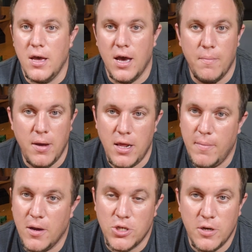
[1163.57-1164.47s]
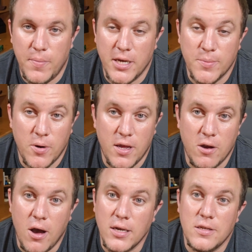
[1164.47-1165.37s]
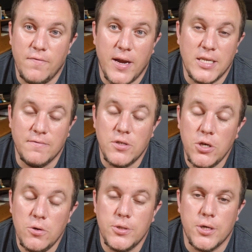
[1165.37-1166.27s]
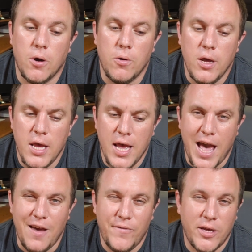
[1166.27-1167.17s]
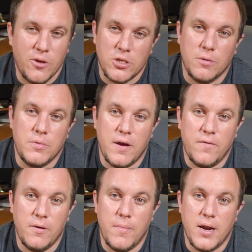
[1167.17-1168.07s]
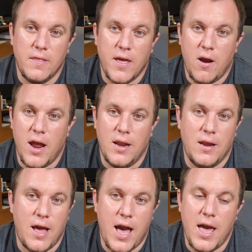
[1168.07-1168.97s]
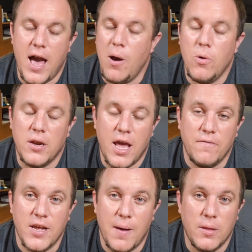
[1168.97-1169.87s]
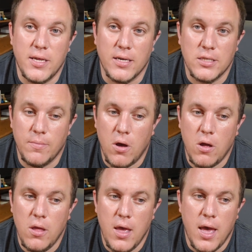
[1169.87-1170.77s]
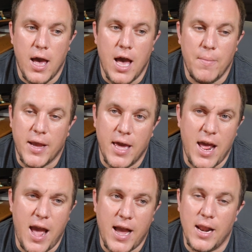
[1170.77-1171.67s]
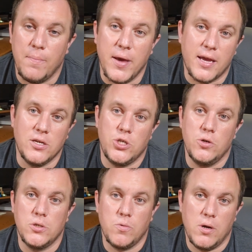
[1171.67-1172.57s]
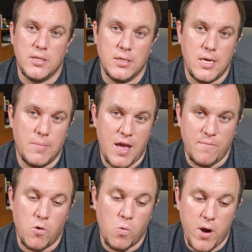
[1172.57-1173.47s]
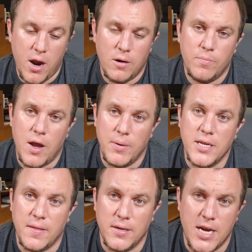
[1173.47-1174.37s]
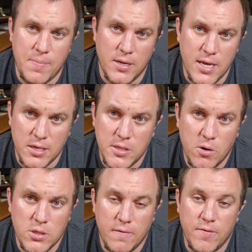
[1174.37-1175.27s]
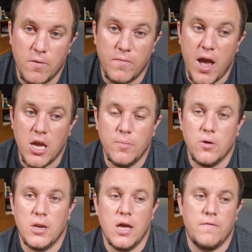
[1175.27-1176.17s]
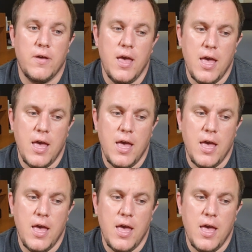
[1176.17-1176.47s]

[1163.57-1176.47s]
Uh, media mail shipping is pretty cost effective too. So I feel like there's some definite money there, and I, I wouldn't have time to test them all. Um, again, I kind of pick and choose the ones that seem to have more wear. Probably take the time to test those if they're valuable enough.